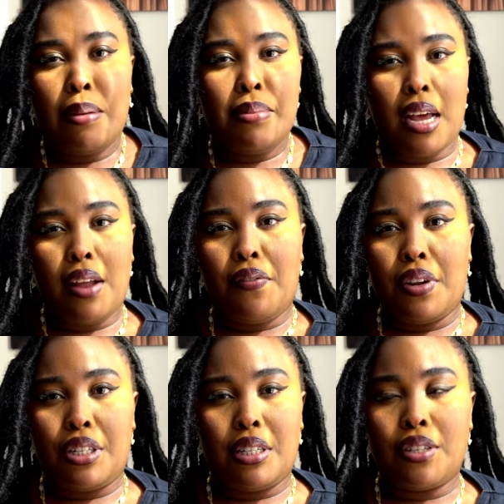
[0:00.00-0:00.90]
I'm done
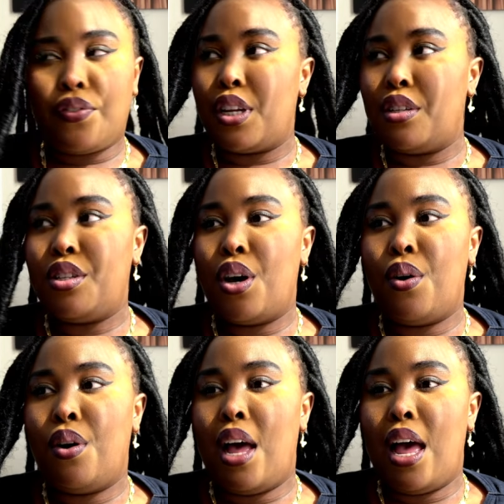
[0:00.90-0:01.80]
finishing this video,
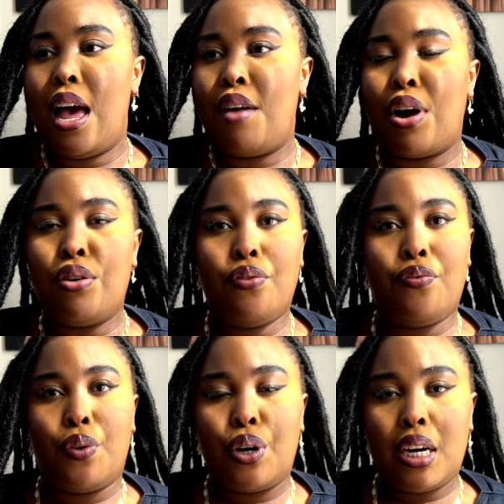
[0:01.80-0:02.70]
so around
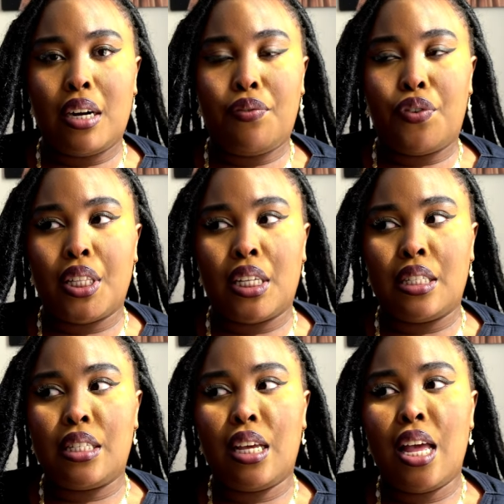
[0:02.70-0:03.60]

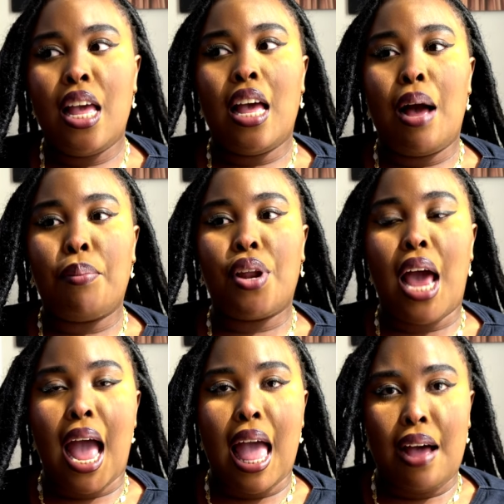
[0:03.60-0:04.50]
4:30,
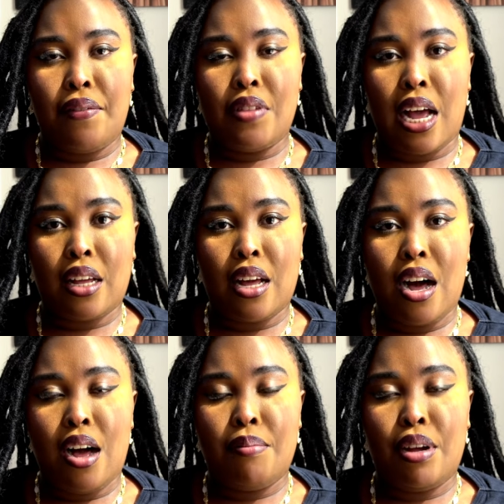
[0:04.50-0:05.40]
I have like
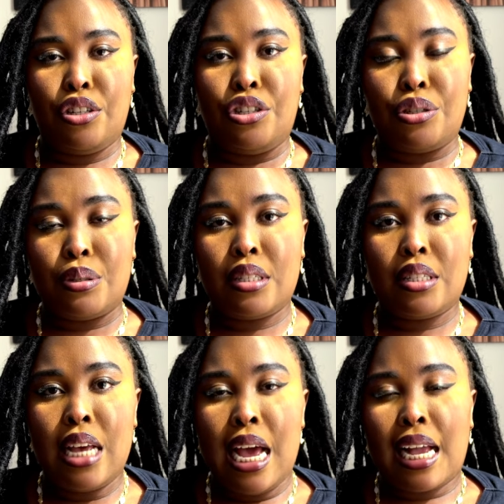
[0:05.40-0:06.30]

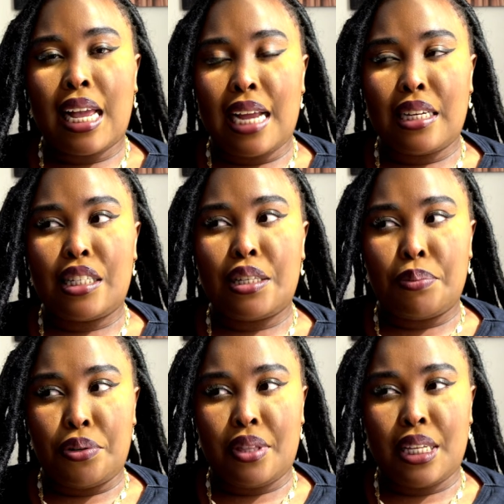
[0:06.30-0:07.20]
juice, kind of
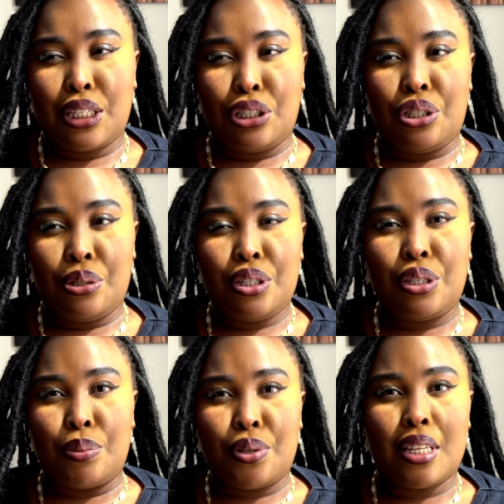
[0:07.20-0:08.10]
smoothie. It's a juice
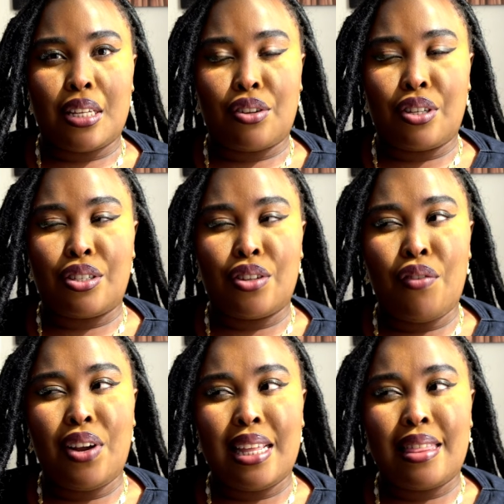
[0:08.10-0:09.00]
smoothie because it's not
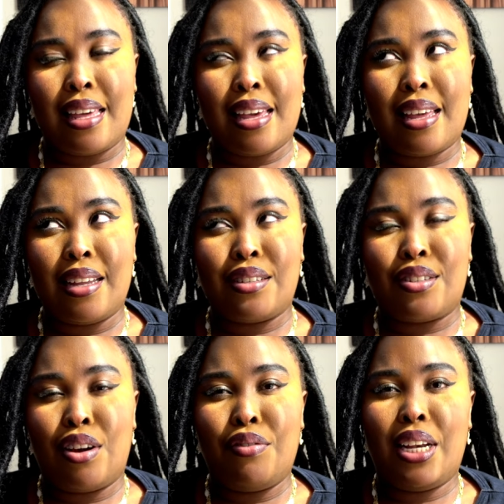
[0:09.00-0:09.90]
really thick and it's
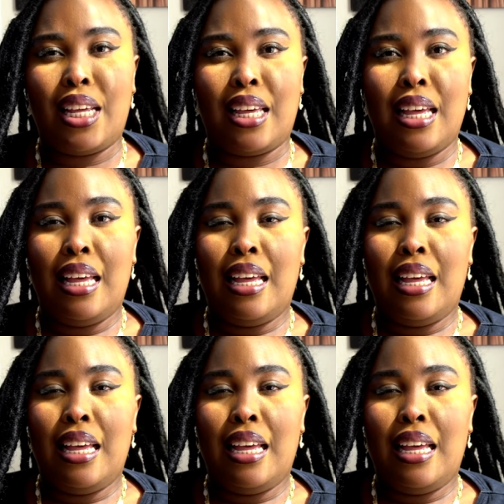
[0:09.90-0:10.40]
not really